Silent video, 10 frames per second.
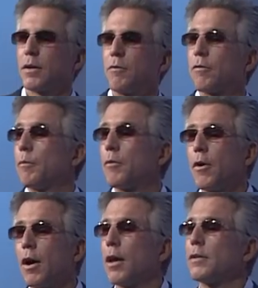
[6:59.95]
coming from
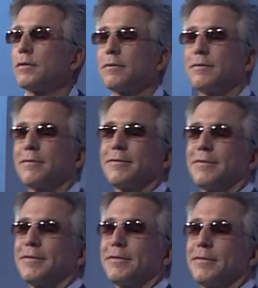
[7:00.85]
Long Island,
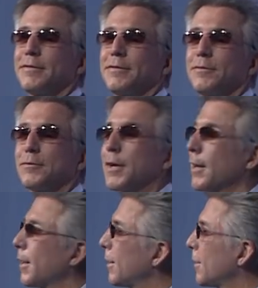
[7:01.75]
right
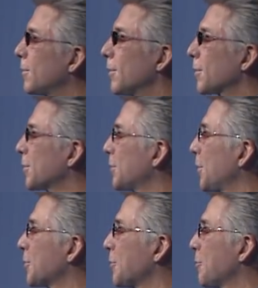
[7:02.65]
out of that
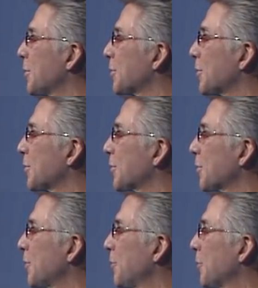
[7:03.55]
delicatessen business,
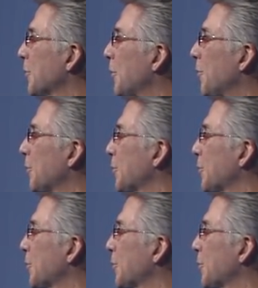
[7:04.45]
going